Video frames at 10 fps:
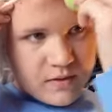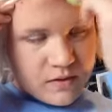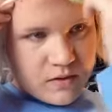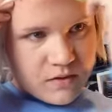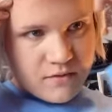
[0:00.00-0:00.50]

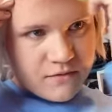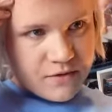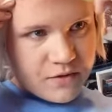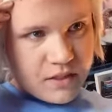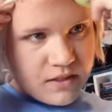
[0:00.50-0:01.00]
This is the
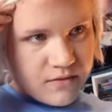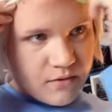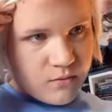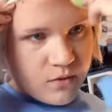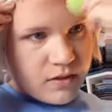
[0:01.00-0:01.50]
first lace
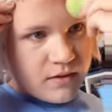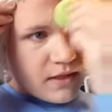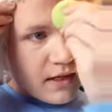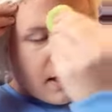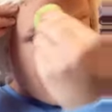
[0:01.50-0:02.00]
front wig that
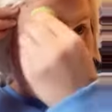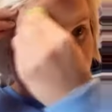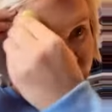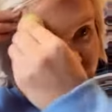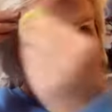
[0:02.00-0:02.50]
I
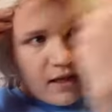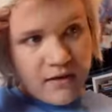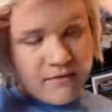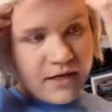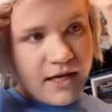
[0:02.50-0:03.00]
have
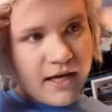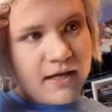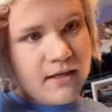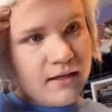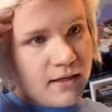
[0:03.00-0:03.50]
ever had,